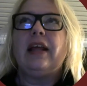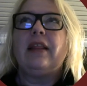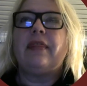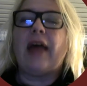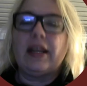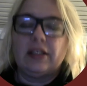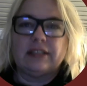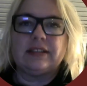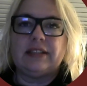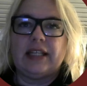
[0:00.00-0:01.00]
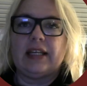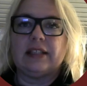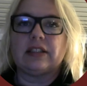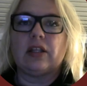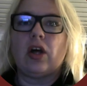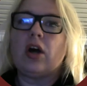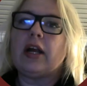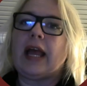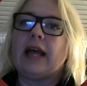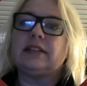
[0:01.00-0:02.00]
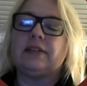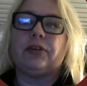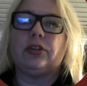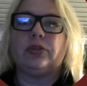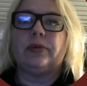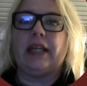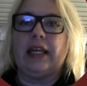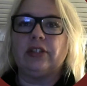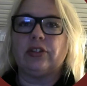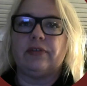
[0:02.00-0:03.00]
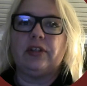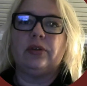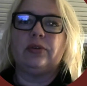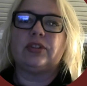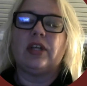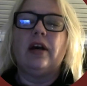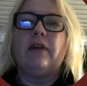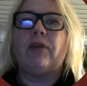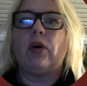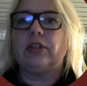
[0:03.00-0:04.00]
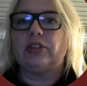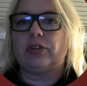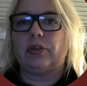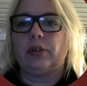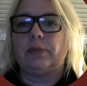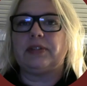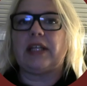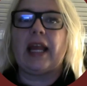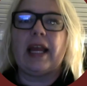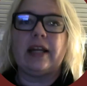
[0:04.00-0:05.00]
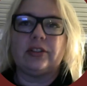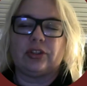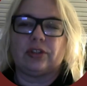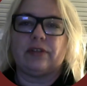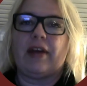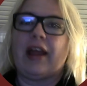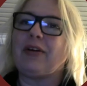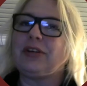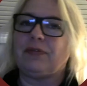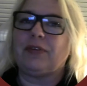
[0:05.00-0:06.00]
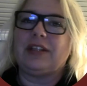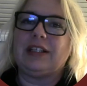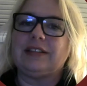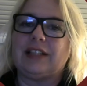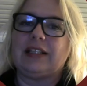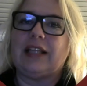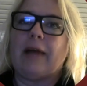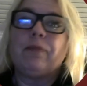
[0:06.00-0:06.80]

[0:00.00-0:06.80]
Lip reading: that doesn't take as long as if you're doing interviews, focus groups, and a survey, or different things like that,